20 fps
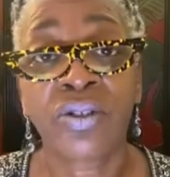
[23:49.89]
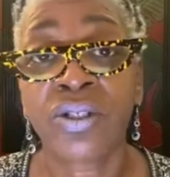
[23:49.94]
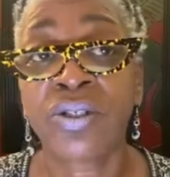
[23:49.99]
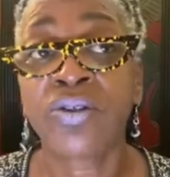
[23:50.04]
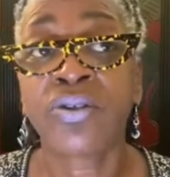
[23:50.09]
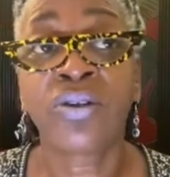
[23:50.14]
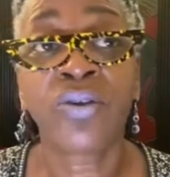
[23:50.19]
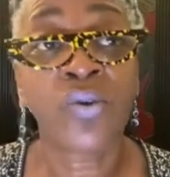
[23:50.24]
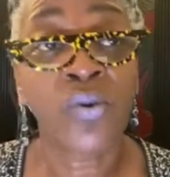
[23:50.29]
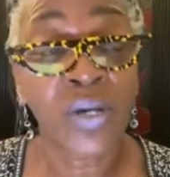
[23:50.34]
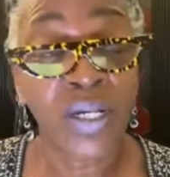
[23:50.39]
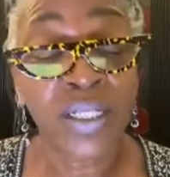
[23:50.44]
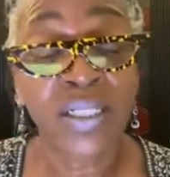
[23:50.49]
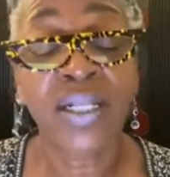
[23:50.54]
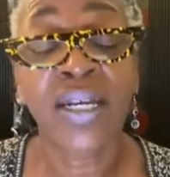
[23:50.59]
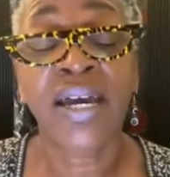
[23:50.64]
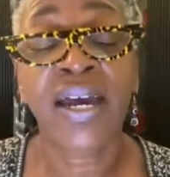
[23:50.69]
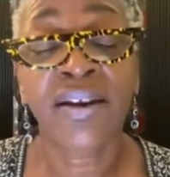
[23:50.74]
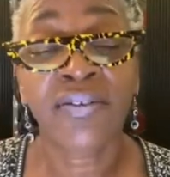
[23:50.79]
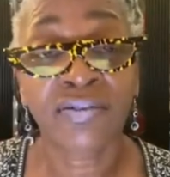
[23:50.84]
You're going
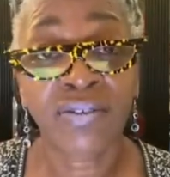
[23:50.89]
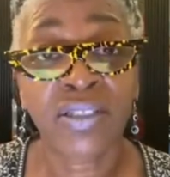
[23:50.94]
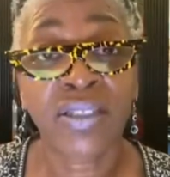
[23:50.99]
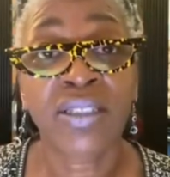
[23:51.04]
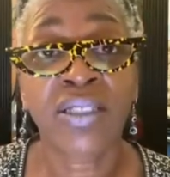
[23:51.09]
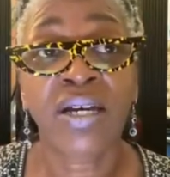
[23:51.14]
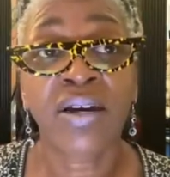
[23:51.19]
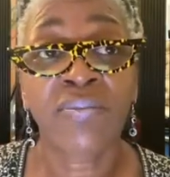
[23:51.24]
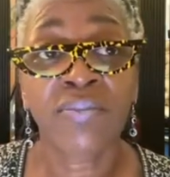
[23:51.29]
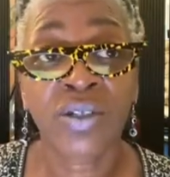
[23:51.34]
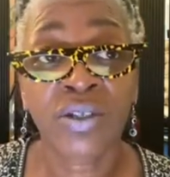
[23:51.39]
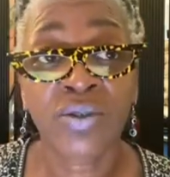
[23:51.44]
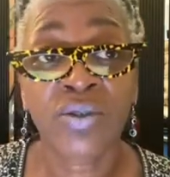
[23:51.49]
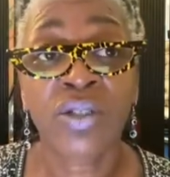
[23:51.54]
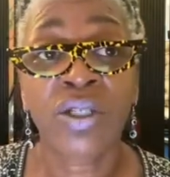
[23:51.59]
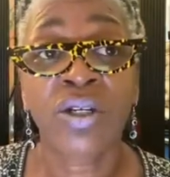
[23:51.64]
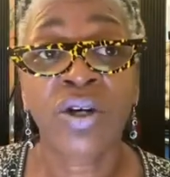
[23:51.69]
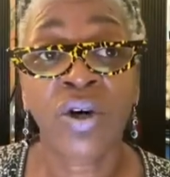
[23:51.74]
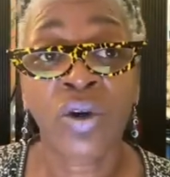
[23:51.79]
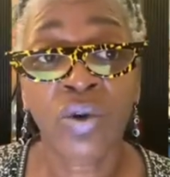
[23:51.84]
to have to stop
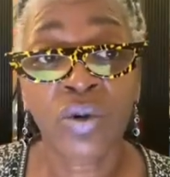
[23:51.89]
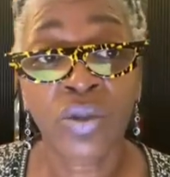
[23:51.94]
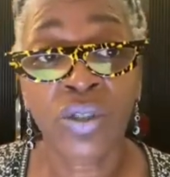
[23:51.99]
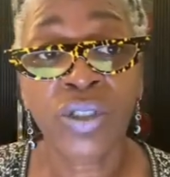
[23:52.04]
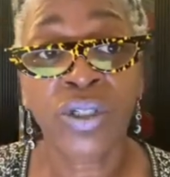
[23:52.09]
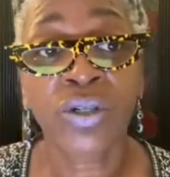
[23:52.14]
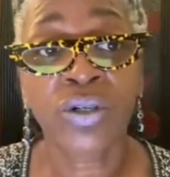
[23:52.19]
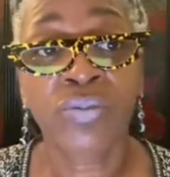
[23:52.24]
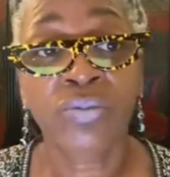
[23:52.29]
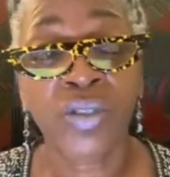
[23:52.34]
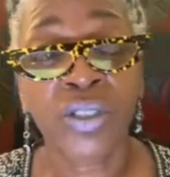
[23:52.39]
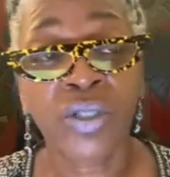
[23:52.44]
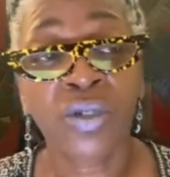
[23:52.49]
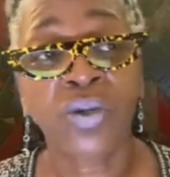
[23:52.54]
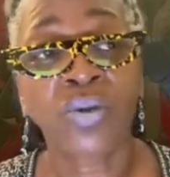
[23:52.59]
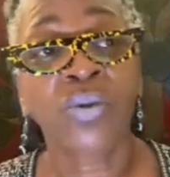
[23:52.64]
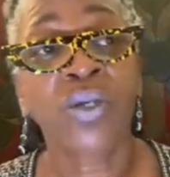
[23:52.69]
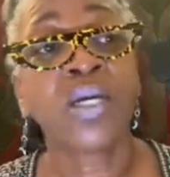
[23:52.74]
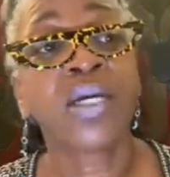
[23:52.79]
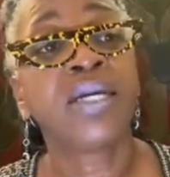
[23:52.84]
using old terms.
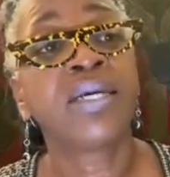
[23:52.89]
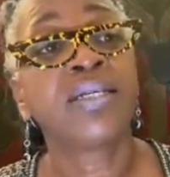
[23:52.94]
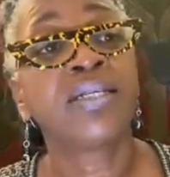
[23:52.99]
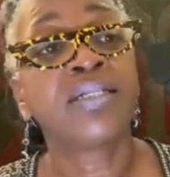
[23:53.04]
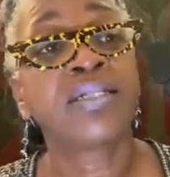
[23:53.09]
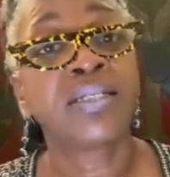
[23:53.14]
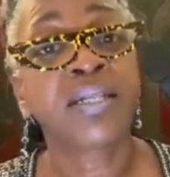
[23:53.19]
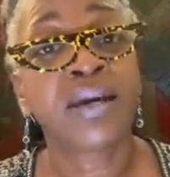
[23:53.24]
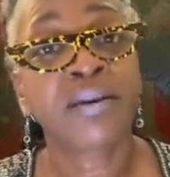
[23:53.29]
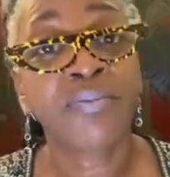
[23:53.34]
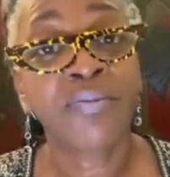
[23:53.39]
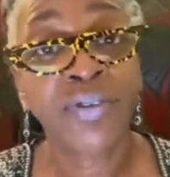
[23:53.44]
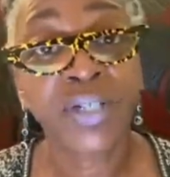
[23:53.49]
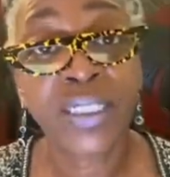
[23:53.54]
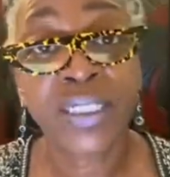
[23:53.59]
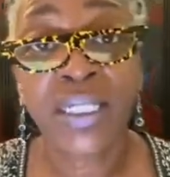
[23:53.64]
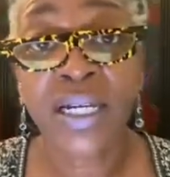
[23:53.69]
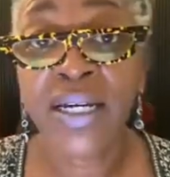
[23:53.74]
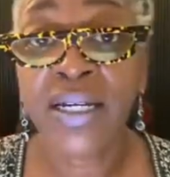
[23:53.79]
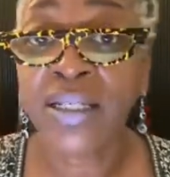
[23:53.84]
So stop
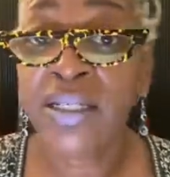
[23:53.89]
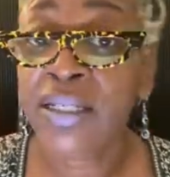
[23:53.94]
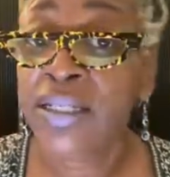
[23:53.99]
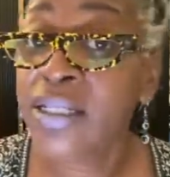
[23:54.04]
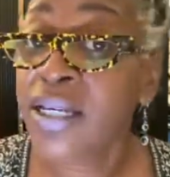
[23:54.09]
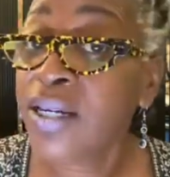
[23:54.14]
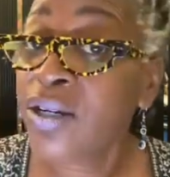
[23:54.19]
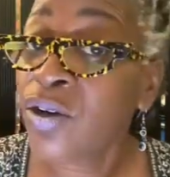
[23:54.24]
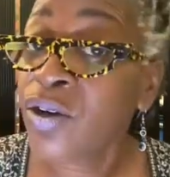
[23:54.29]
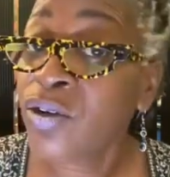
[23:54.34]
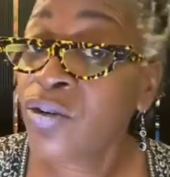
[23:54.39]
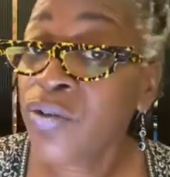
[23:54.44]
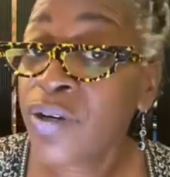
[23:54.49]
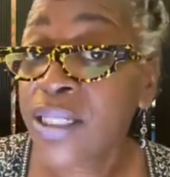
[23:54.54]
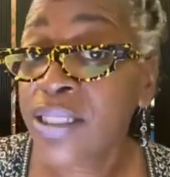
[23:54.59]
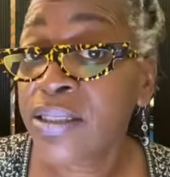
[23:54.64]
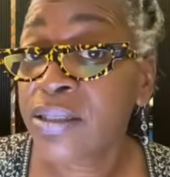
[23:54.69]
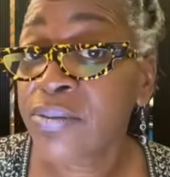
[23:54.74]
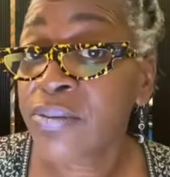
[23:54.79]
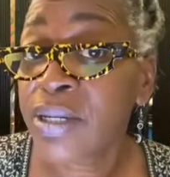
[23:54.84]
recycling that old
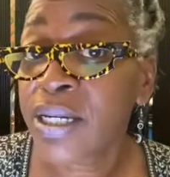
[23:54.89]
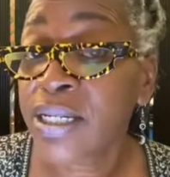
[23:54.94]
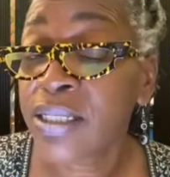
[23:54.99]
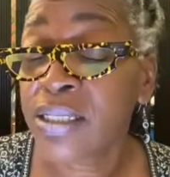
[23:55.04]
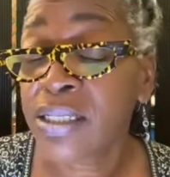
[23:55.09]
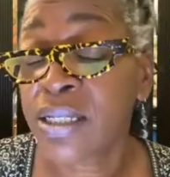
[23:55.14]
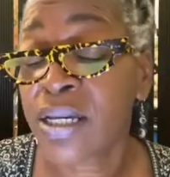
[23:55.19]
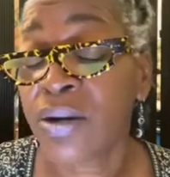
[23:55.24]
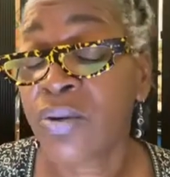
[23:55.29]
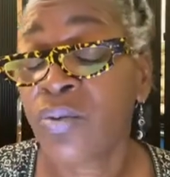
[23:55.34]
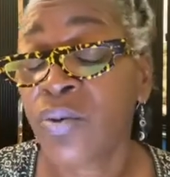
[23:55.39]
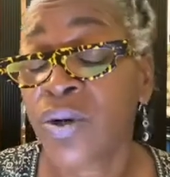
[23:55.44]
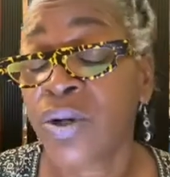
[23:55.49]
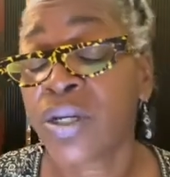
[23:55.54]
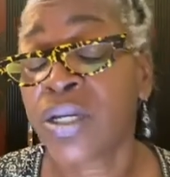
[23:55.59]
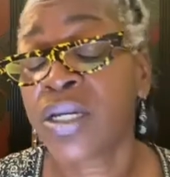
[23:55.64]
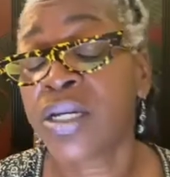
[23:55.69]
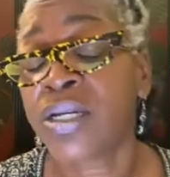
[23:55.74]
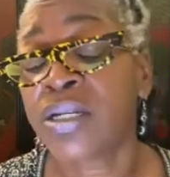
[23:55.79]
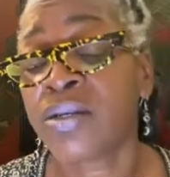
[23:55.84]
resume. It's not
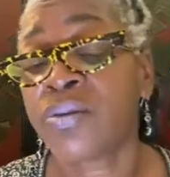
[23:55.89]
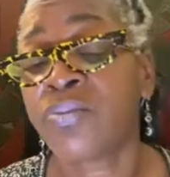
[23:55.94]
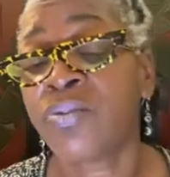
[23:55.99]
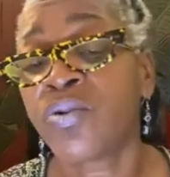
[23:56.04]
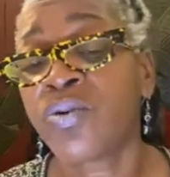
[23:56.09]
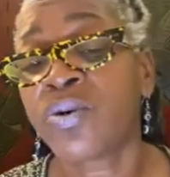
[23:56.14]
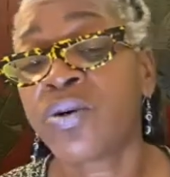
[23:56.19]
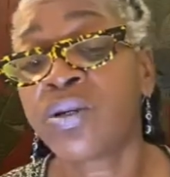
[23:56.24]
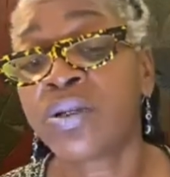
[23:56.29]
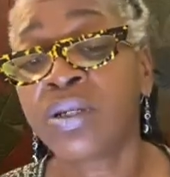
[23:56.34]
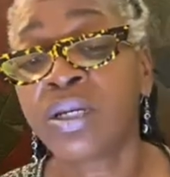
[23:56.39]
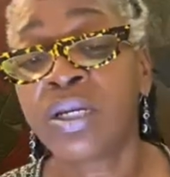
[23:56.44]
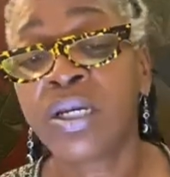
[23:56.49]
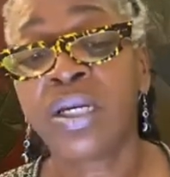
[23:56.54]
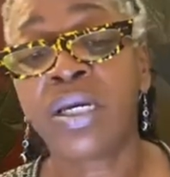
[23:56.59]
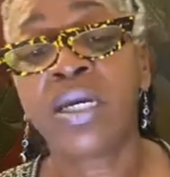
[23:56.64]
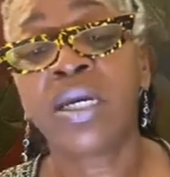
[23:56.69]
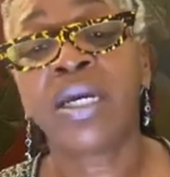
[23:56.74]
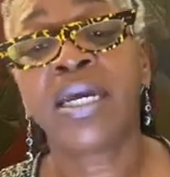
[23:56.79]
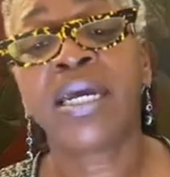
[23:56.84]
working anymore.
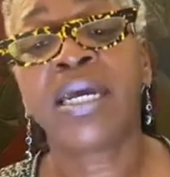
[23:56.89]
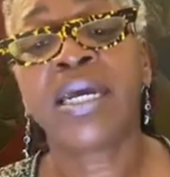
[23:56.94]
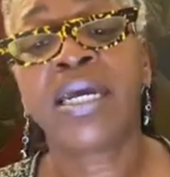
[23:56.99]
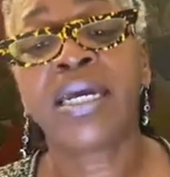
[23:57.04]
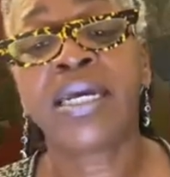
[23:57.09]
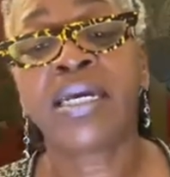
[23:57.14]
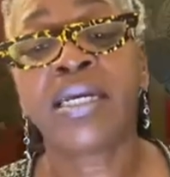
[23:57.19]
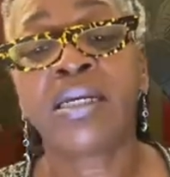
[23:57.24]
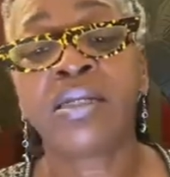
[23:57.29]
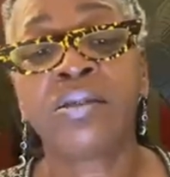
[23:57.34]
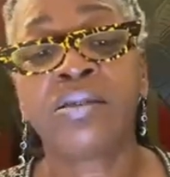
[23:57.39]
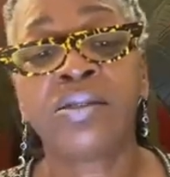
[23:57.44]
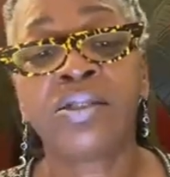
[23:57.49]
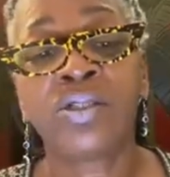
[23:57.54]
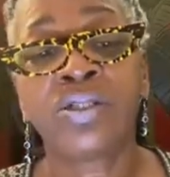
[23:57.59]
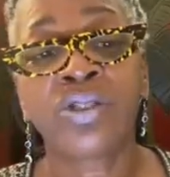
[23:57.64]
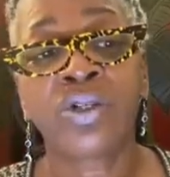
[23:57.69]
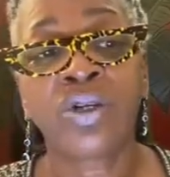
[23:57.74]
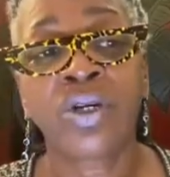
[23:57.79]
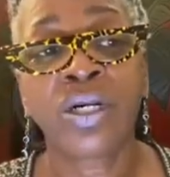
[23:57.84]
And
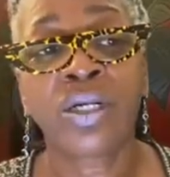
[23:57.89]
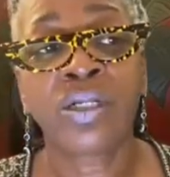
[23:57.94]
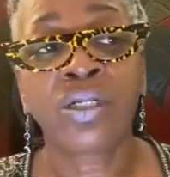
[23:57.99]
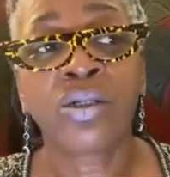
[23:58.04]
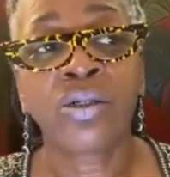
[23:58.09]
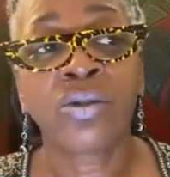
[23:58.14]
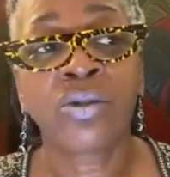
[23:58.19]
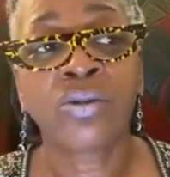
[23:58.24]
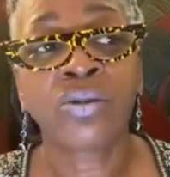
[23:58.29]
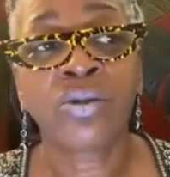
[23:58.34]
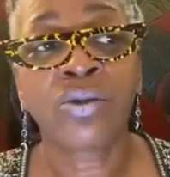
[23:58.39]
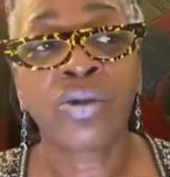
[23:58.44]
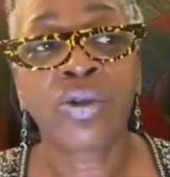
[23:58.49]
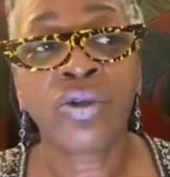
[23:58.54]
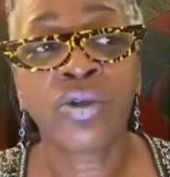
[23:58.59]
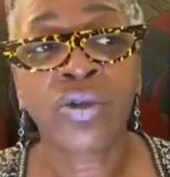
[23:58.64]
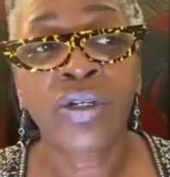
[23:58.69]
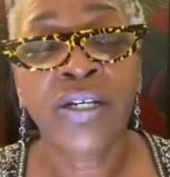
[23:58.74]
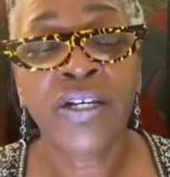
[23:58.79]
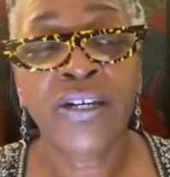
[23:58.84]
start
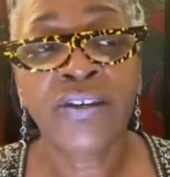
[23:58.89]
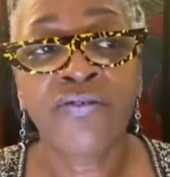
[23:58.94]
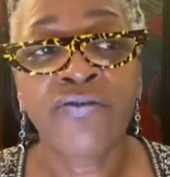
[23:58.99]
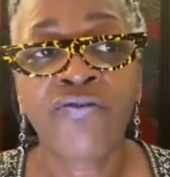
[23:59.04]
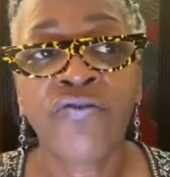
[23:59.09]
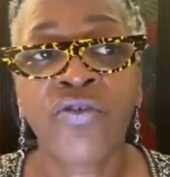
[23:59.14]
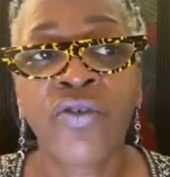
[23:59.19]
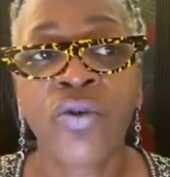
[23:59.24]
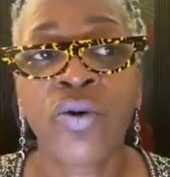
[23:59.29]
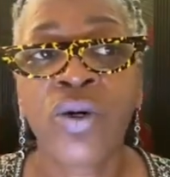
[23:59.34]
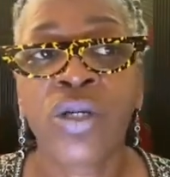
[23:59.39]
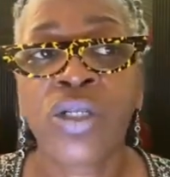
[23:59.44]
looking for